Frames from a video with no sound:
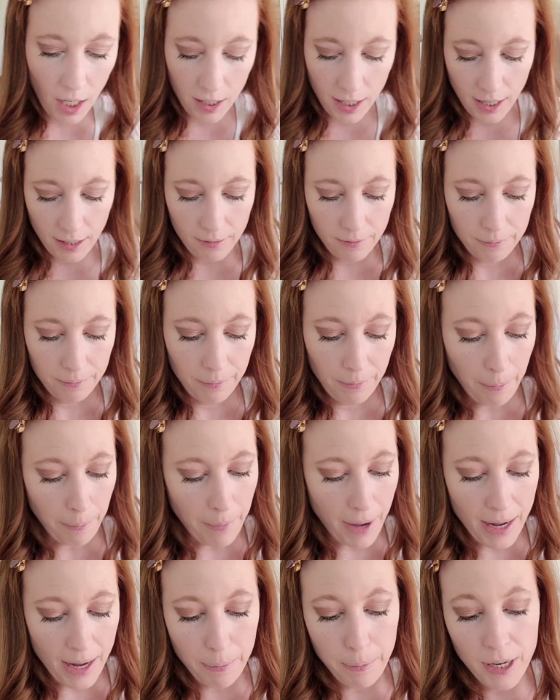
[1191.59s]
Again,
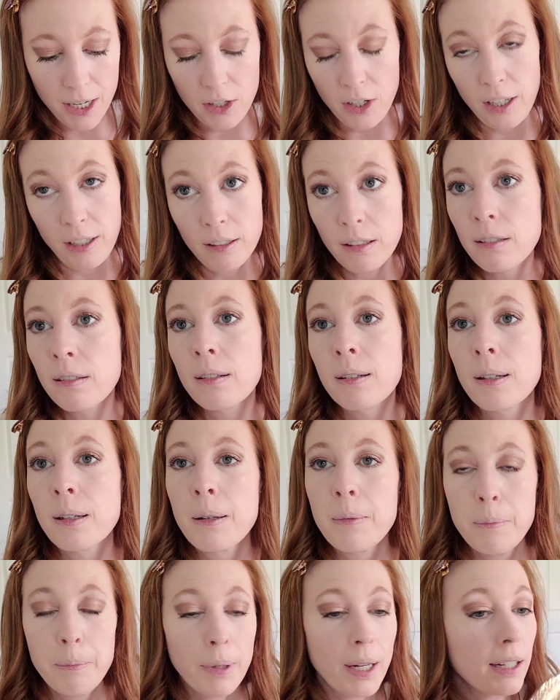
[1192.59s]
my opinion,
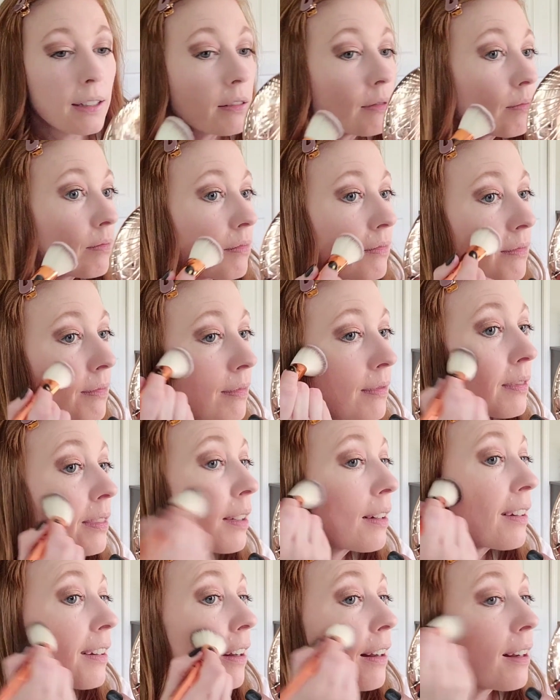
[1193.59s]
but
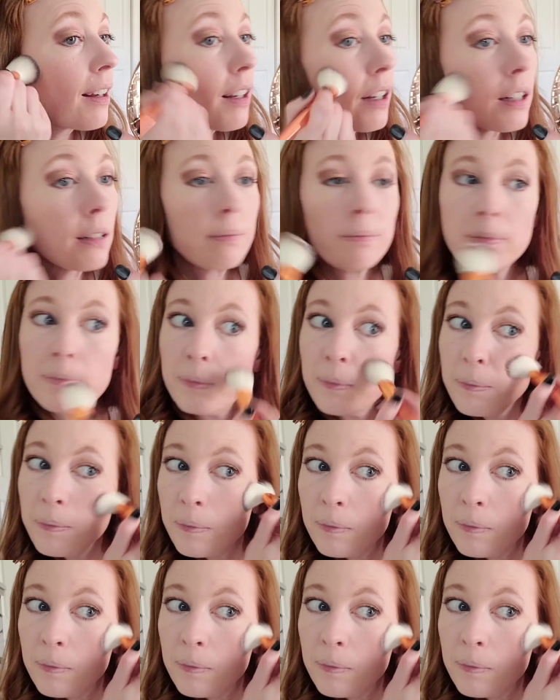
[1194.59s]
um,